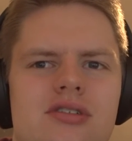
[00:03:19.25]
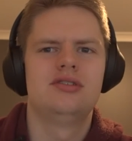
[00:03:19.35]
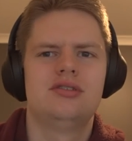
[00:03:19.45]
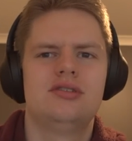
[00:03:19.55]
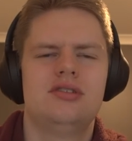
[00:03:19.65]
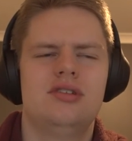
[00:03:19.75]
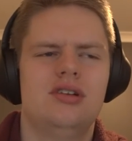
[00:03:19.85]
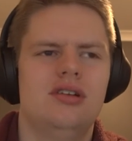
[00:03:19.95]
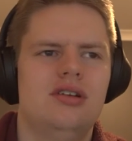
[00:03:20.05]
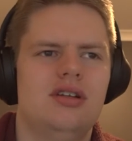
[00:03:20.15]
He has some
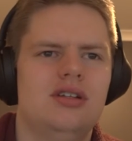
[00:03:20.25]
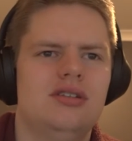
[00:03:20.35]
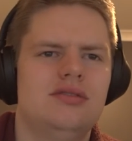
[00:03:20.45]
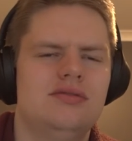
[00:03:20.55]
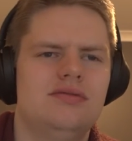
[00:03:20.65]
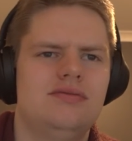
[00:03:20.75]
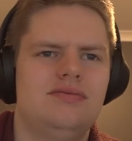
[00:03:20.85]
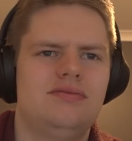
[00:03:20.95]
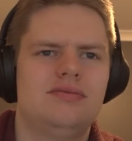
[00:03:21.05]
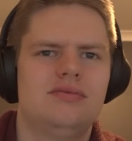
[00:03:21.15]
pretty low standards if
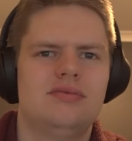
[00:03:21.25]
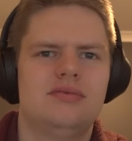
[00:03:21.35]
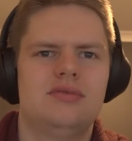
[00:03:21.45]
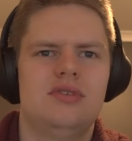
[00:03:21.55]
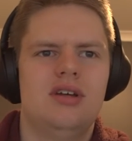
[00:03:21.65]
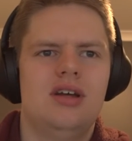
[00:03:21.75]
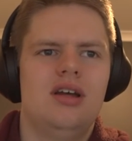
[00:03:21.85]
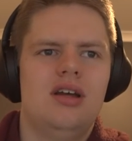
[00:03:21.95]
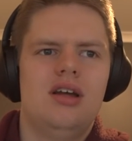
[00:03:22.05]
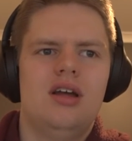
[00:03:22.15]
he's oh, I know, it's a
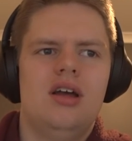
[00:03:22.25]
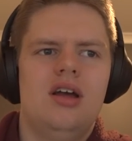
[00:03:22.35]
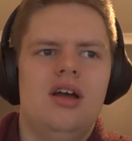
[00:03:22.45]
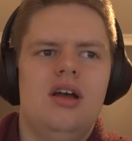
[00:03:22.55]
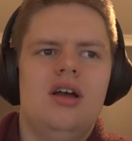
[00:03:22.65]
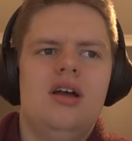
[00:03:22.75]
metaphor.